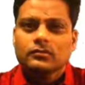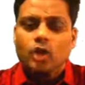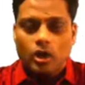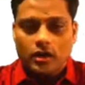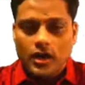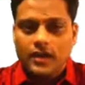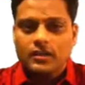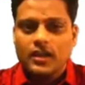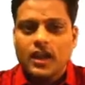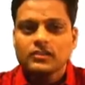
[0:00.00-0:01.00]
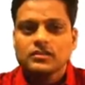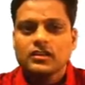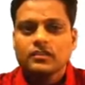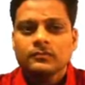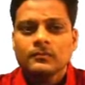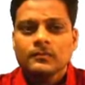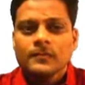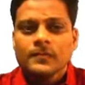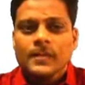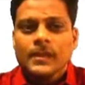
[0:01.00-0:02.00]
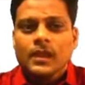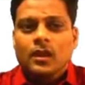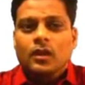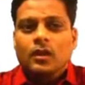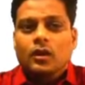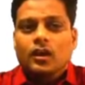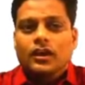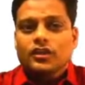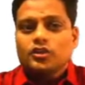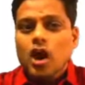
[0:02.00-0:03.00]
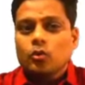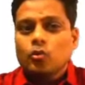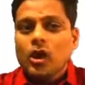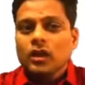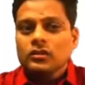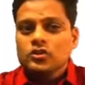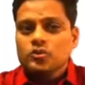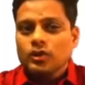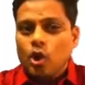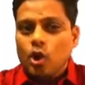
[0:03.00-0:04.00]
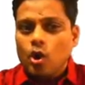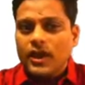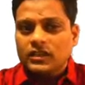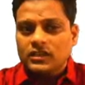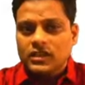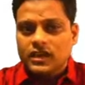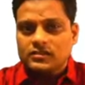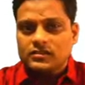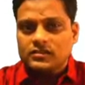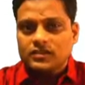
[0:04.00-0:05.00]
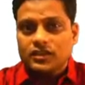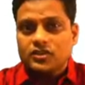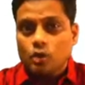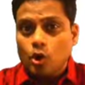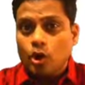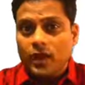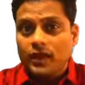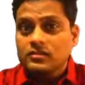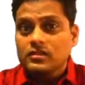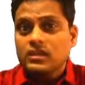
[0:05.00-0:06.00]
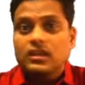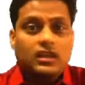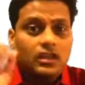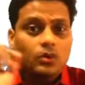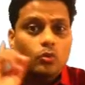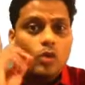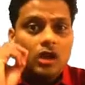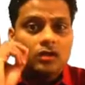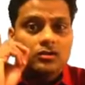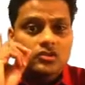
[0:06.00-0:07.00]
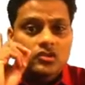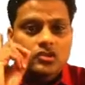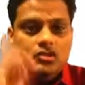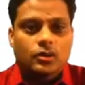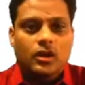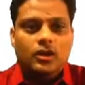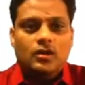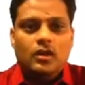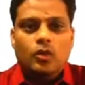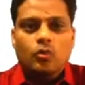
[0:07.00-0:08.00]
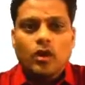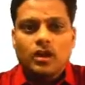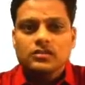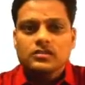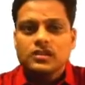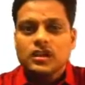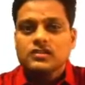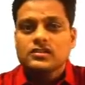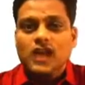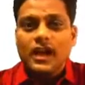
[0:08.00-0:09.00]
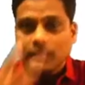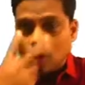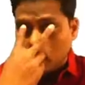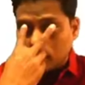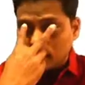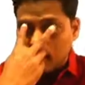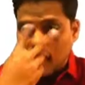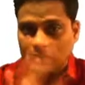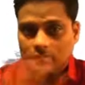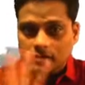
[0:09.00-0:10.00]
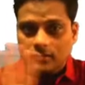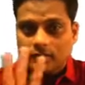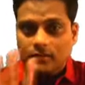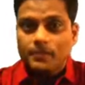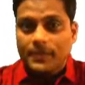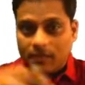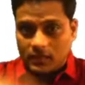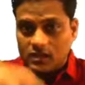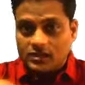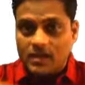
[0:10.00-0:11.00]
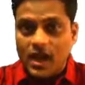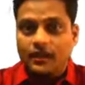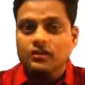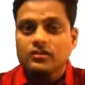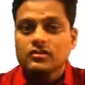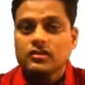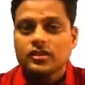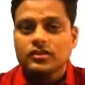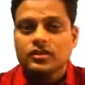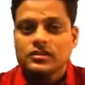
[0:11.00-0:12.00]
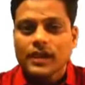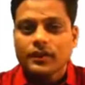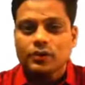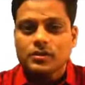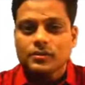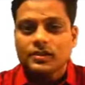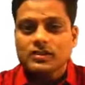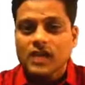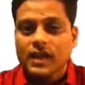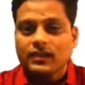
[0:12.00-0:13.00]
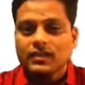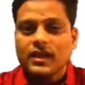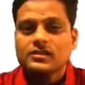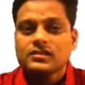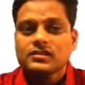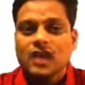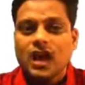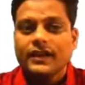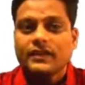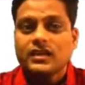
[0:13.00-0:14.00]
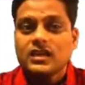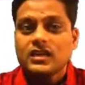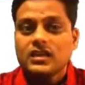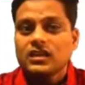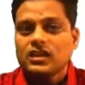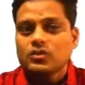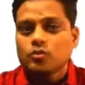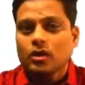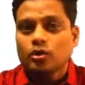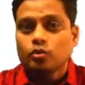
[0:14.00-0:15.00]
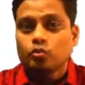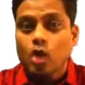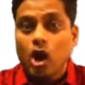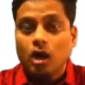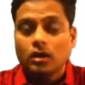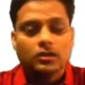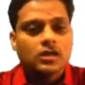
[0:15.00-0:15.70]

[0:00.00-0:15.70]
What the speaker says: All right, the answer is not once with O-N-E-S. It's O-N-C-E. Once. Okay? Once a site, not site. The site, the construction site or something. Site. S-I-T-E is what you want.